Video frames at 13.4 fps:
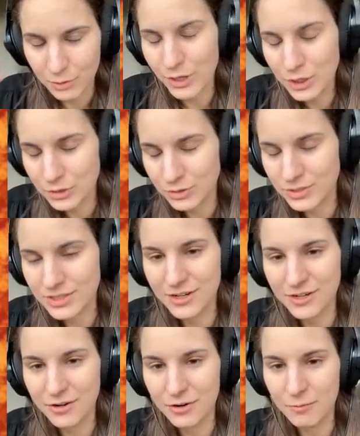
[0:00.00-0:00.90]
which you
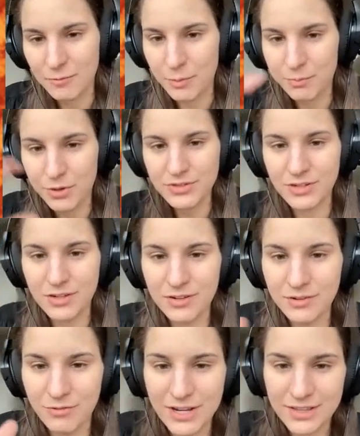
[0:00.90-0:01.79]
start your
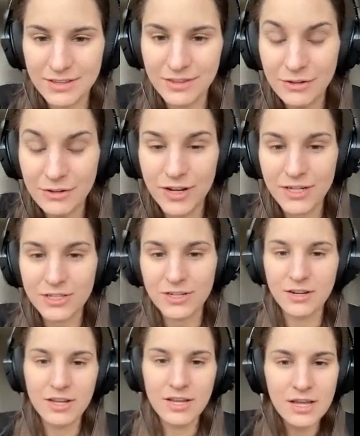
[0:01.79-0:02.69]
proposal, right, in the
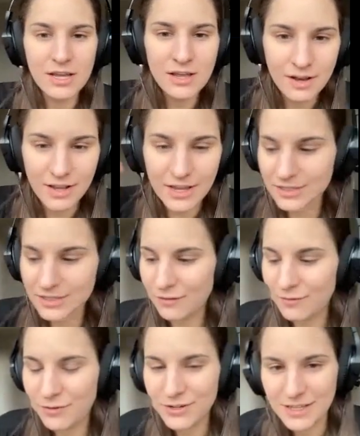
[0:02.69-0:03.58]
introduction. Last
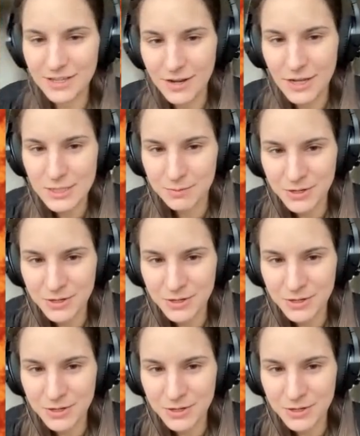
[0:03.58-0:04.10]
year, 40 satellites